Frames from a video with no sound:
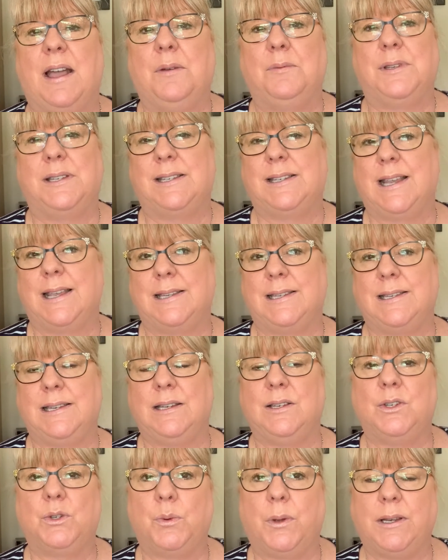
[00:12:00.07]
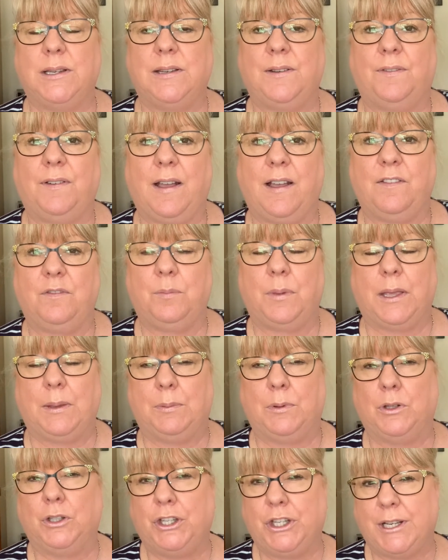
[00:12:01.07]
I was testing 25
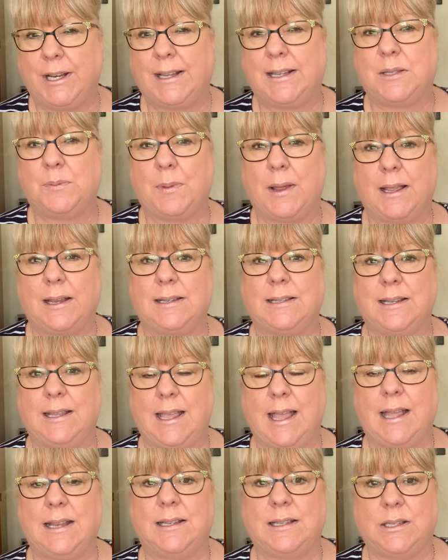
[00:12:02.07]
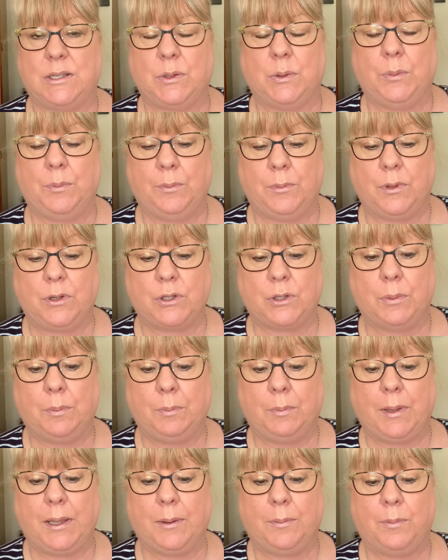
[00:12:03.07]
people, you'd expect to get some, some
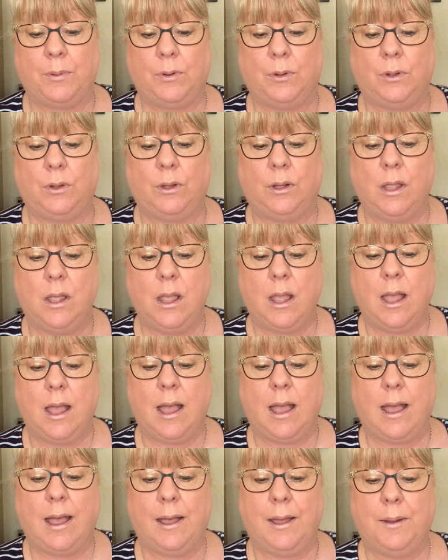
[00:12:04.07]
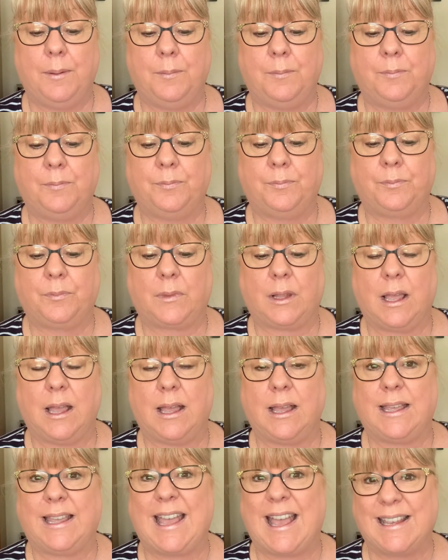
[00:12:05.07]
people um,
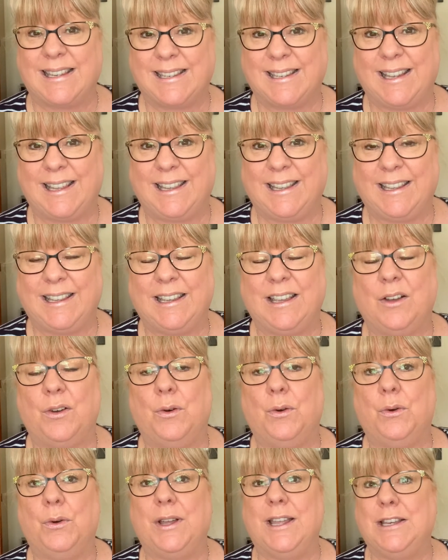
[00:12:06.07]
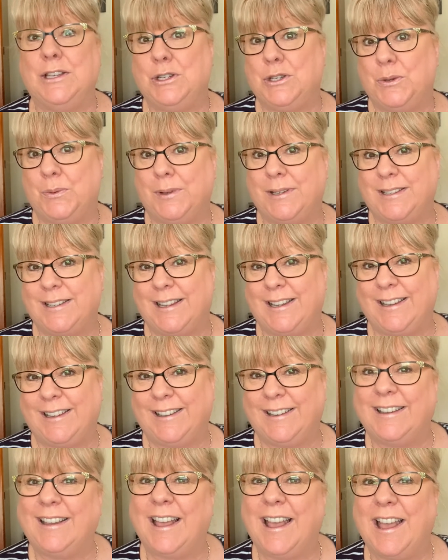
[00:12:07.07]
uh, guessing or
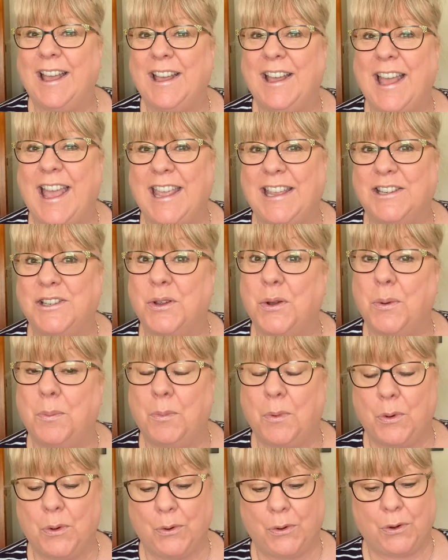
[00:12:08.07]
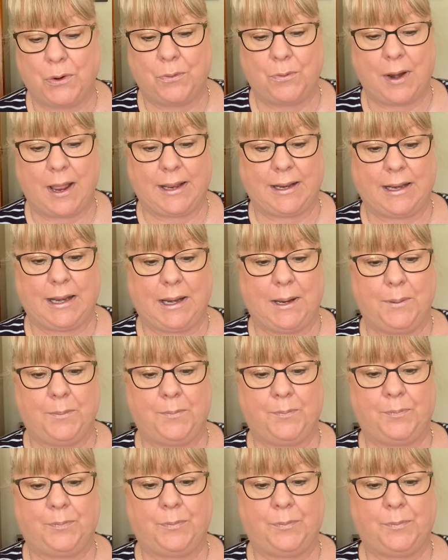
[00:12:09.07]
intuiting uh, eight or more correctly.